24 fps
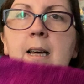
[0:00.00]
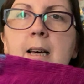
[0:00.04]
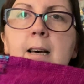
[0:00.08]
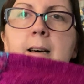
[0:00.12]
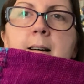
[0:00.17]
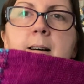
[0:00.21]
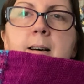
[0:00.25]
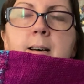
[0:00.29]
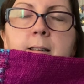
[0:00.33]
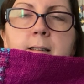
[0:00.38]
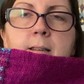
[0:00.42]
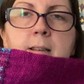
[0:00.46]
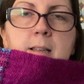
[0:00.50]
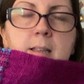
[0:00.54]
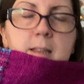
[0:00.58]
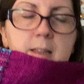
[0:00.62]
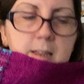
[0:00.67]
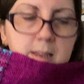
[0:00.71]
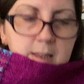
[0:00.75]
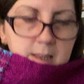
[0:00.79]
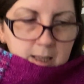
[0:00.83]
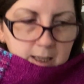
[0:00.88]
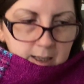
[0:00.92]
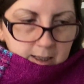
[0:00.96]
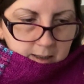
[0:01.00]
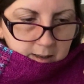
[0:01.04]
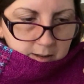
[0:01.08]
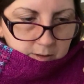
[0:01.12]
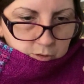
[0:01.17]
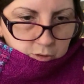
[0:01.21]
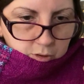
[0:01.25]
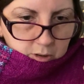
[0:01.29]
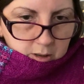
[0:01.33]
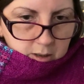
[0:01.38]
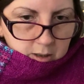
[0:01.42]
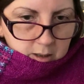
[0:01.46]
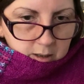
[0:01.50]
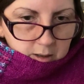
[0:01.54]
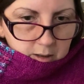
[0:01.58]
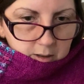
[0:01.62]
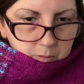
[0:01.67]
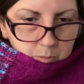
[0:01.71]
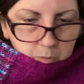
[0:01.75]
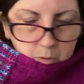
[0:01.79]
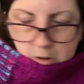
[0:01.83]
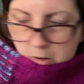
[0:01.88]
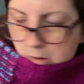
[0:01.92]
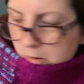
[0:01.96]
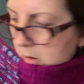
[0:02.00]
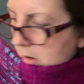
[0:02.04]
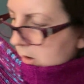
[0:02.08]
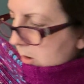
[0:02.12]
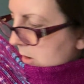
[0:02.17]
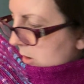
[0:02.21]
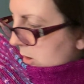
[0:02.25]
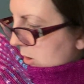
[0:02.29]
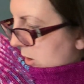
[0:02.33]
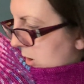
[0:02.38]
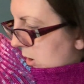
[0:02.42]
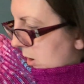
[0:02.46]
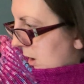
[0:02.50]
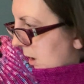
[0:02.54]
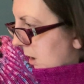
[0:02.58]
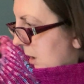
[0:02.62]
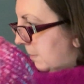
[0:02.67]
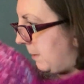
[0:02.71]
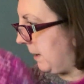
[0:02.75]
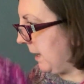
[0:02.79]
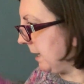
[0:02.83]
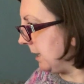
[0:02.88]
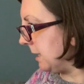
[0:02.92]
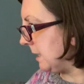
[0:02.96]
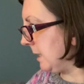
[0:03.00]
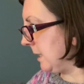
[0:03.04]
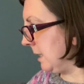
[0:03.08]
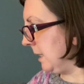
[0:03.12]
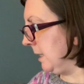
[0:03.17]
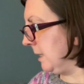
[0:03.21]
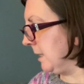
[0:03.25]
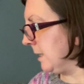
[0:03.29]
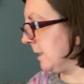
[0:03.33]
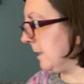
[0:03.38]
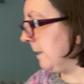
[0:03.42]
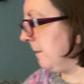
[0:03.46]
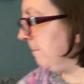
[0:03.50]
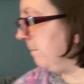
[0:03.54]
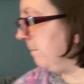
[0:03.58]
And I'm trying to think of what colour the base is.